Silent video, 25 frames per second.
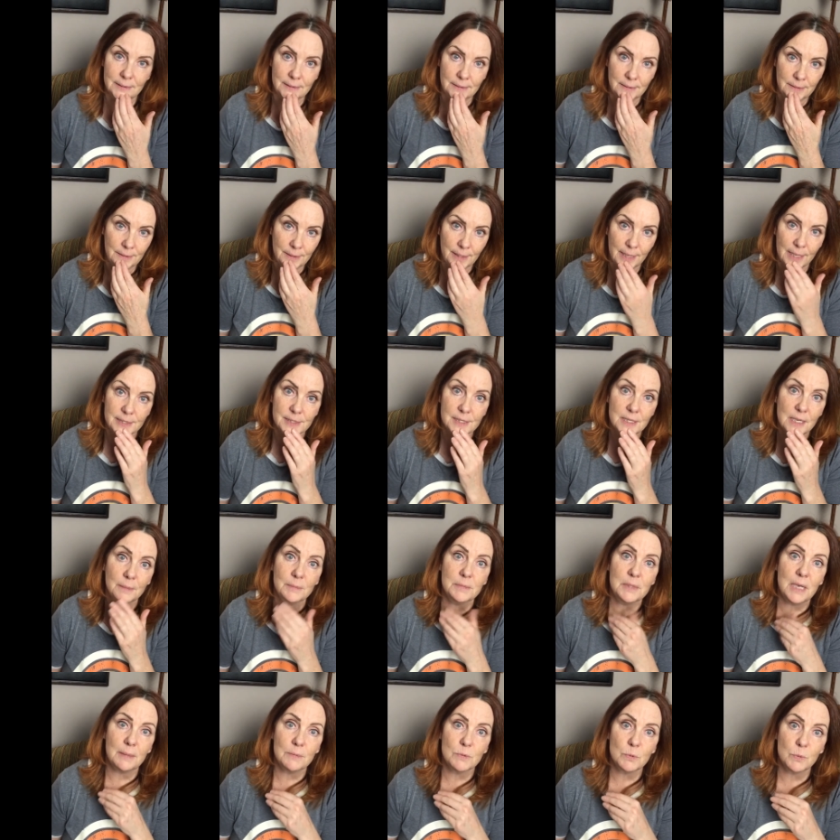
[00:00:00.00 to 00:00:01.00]
and
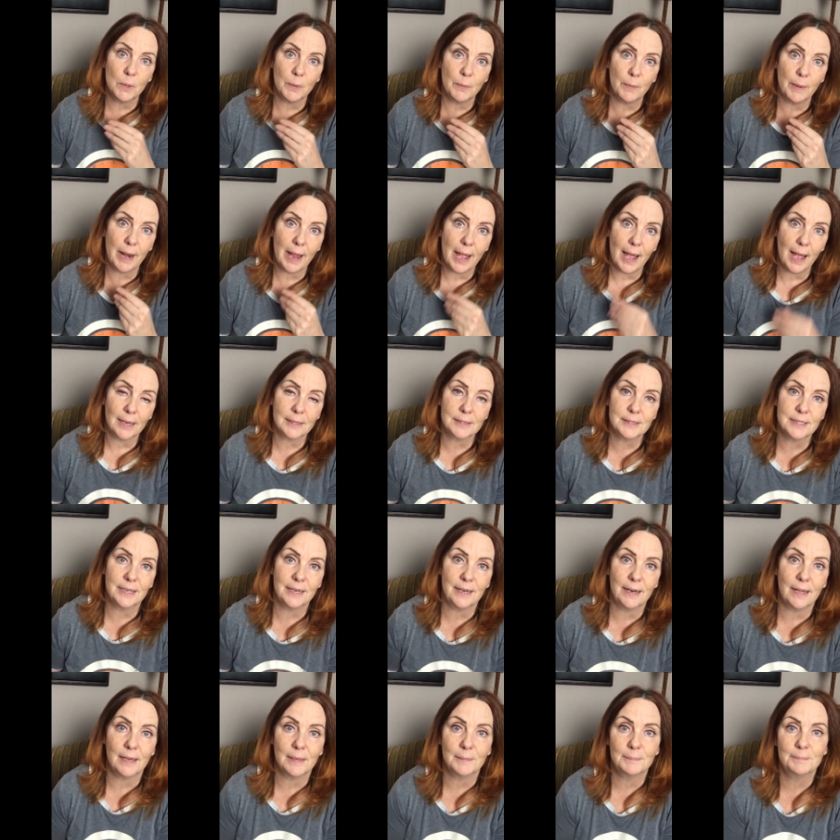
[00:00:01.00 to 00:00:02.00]
sometimes we react
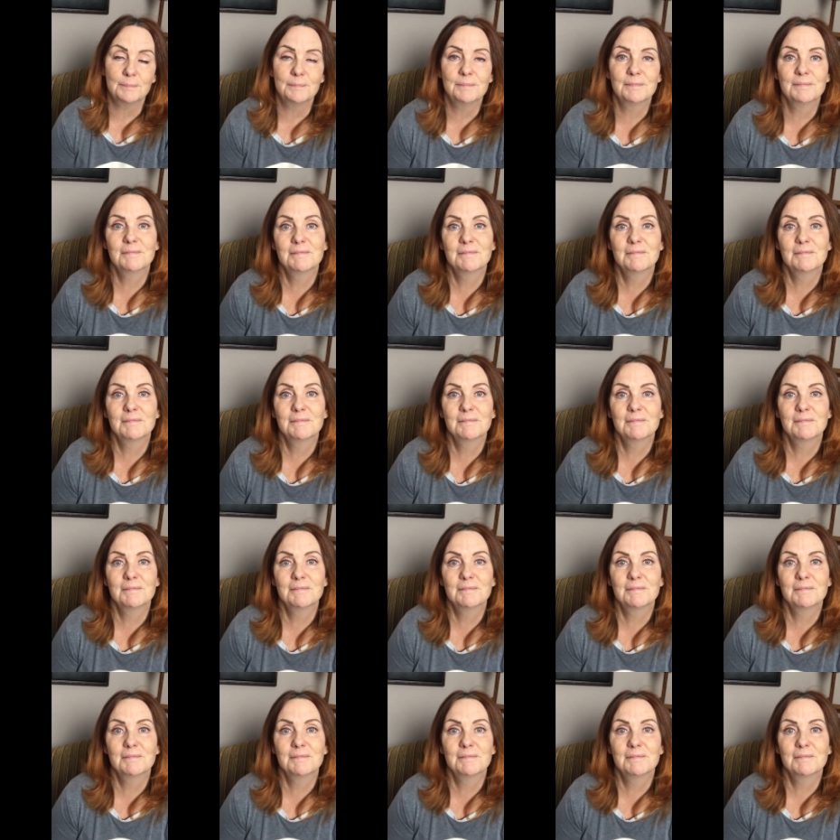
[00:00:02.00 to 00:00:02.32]
in um,